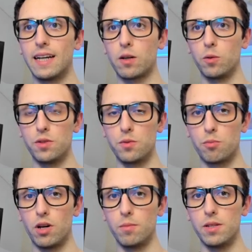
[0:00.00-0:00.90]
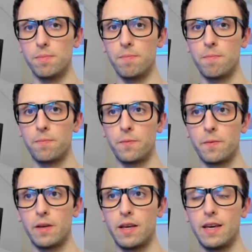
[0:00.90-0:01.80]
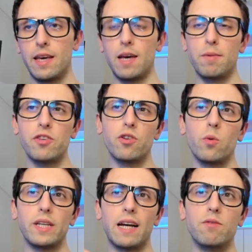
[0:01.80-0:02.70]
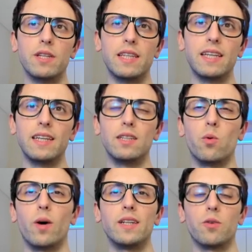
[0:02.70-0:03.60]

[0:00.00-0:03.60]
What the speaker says: tackle this problem? Am I showing everything in the right